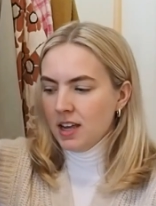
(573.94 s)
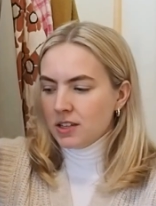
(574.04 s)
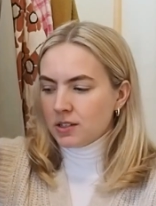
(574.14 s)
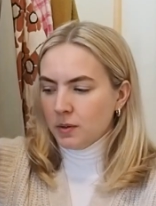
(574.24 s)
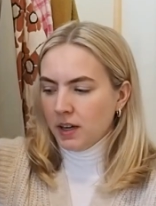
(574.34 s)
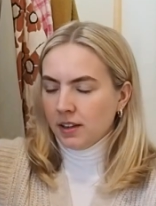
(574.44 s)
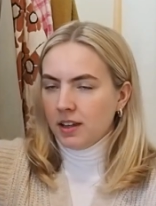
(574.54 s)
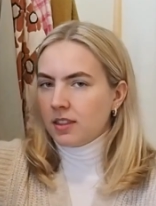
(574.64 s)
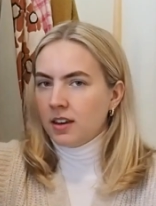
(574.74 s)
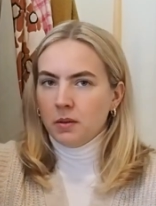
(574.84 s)
So I
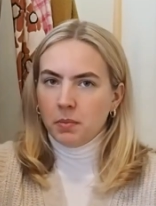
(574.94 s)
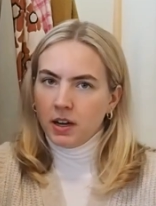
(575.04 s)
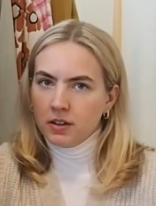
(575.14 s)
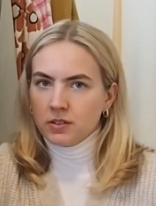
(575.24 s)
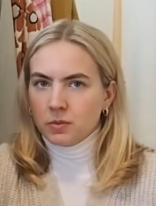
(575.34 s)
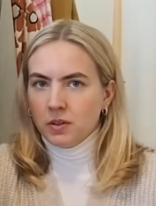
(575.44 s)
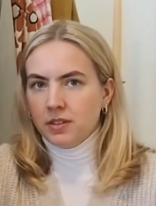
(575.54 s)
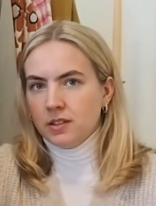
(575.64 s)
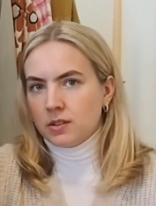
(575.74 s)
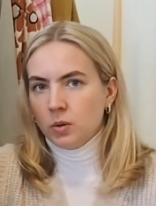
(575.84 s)
like that it pairs with
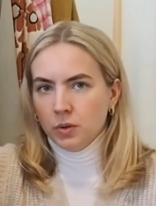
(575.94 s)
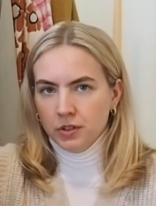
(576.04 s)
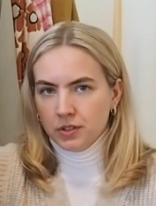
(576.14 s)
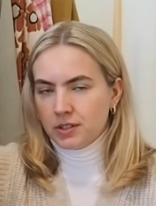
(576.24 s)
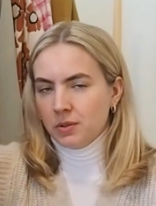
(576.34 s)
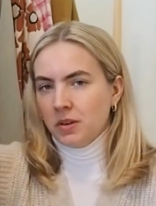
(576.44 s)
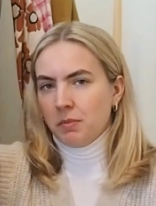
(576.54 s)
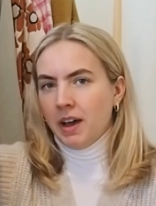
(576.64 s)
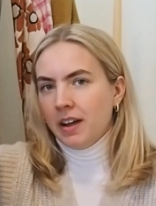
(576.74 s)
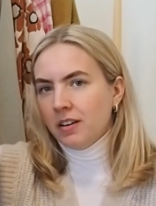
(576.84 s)
this older sewing
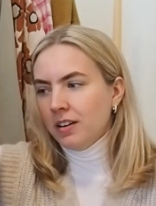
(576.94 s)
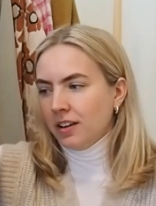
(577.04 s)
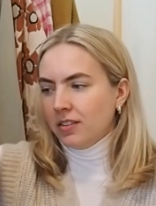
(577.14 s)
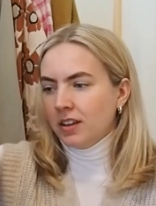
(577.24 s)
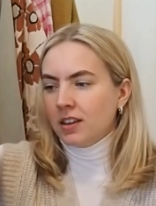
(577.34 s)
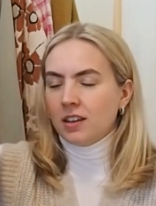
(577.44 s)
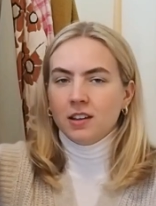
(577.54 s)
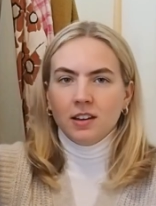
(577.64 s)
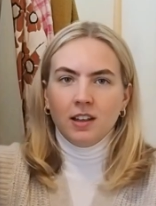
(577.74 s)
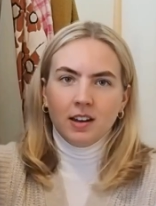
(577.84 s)
pattern. I think
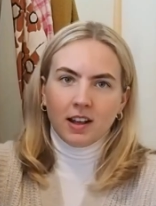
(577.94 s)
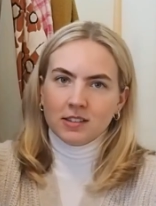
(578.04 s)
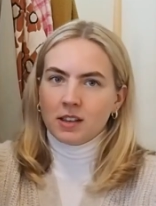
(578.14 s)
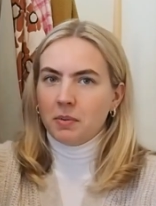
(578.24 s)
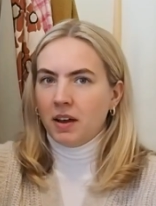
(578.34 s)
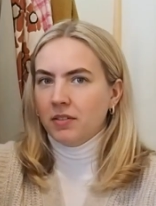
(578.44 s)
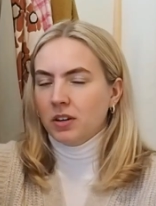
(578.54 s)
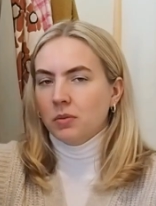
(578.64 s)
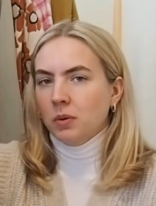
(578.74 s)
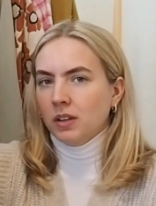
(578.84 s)
it ends up having
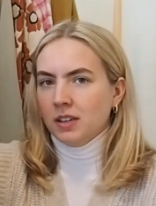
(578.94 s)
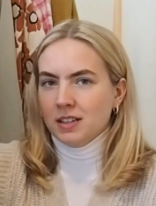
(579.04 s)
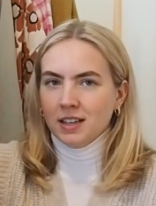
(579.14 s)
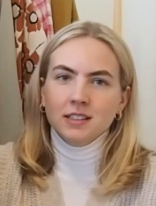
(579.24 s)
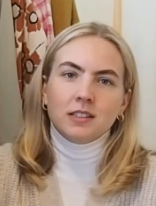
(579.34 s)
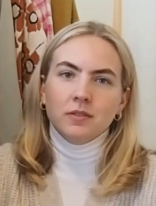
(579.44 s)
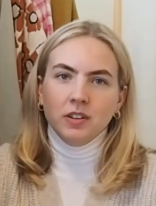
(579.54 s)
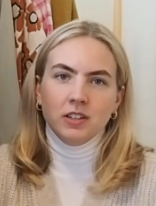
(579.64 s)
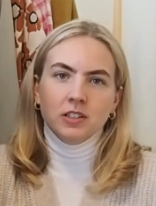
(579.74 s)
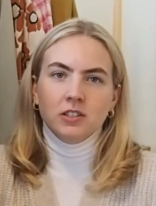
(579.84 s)
a really nice
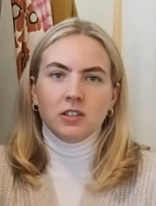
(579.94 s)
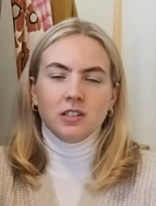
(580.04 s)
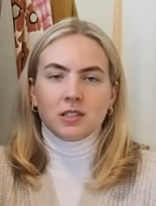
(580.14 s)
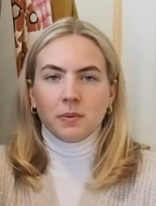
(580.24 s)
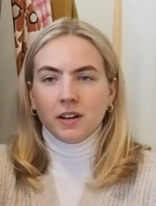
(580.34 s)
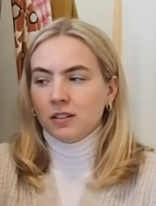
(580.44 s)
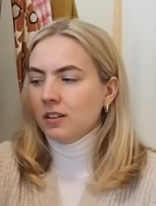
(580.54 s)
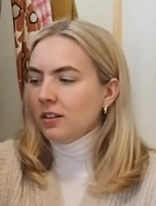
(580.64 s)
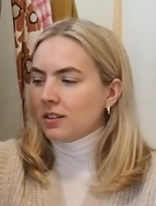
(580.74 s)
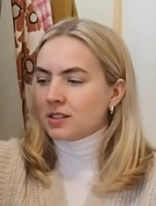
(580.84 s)
vintage inspired
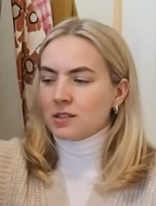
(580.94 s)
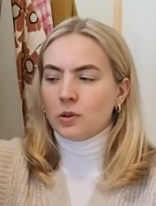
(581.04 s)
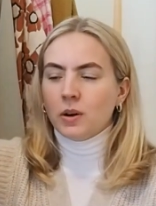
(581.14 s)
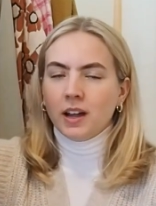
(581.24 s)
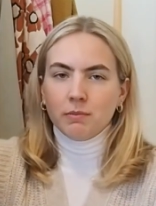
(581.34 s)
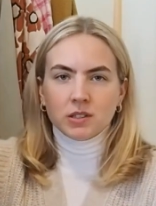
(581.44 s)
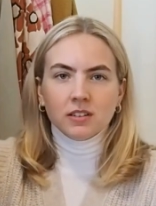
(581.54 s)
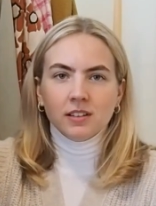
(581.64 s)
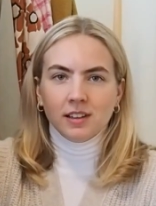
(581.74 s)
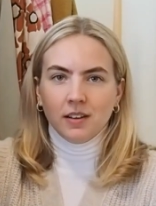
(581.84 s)
look. So I
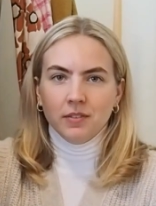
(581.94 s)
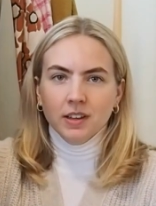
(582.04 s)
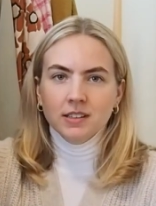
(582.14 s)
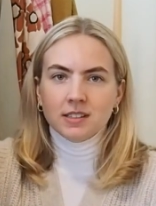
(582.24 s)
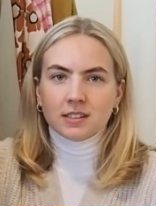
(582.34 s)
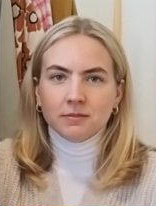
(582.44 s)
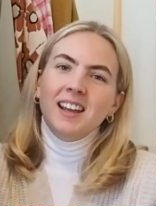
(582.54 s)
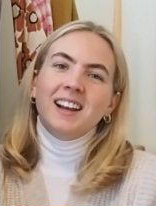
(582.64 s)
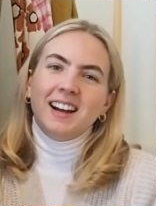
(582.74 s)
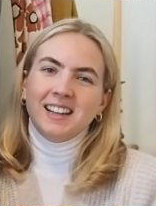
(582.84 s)
absolutely love this.
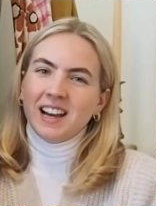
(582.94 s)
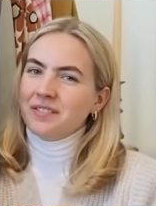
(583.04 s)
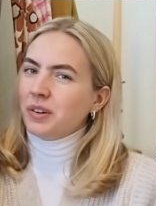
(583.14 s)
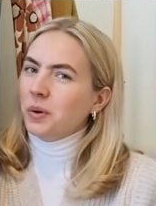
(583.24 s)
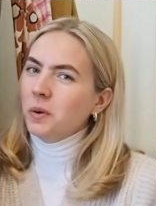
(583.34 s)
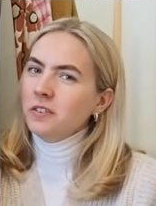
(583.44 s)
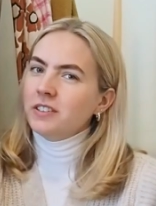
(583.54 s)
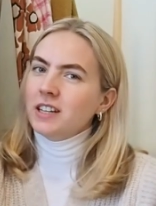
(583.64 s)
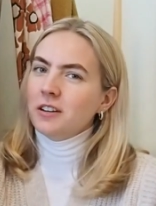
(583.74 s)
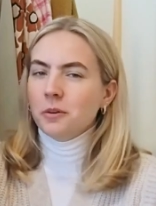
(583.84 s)
I have a whole
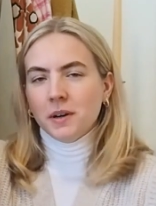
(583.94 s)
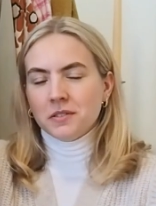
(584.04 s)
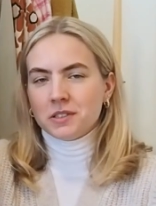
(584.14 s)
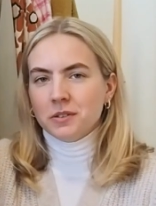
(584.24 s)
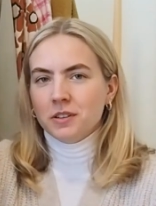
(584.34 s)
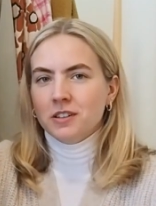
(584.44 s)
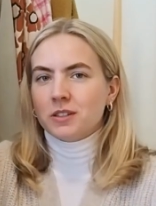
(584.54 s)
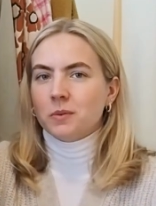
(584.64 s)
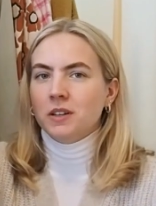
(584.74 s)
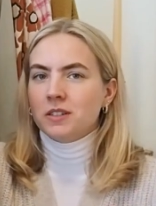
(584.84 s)
video about sewing
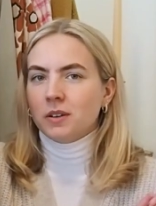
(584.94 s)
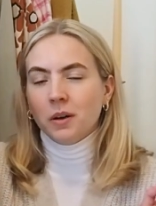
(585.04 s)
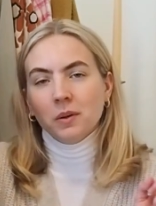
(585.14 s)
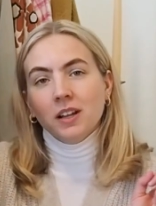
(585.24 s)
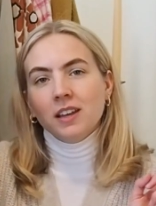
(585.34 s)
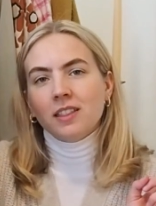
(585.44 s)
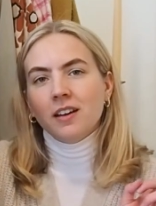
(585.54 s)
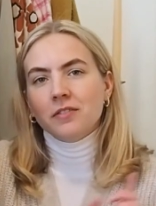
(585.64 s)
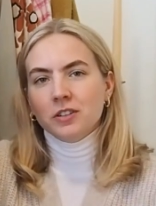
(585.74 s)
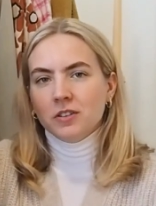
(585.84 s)
this one, so I will link
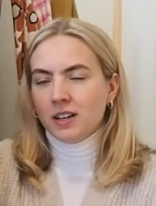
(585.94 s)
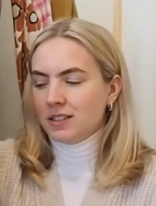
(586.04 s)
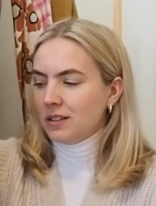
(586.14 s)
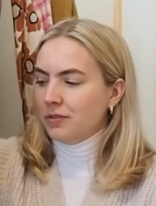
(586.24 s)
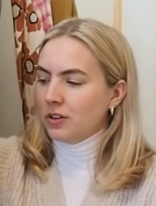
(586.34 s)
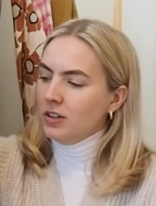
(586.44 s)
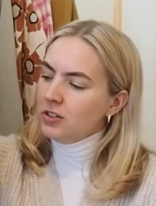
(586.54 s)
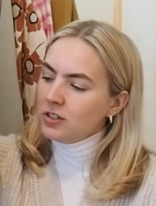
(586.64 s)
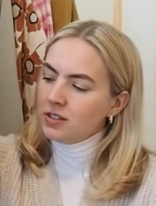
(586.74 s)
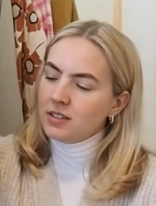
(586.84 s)
that for you guys if you're
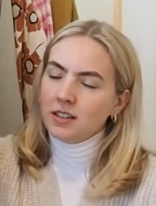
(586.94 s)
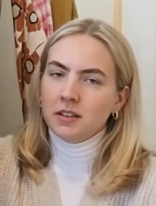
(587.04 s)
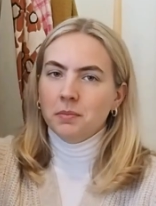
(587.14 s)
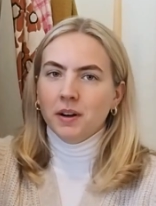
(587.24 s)
interested.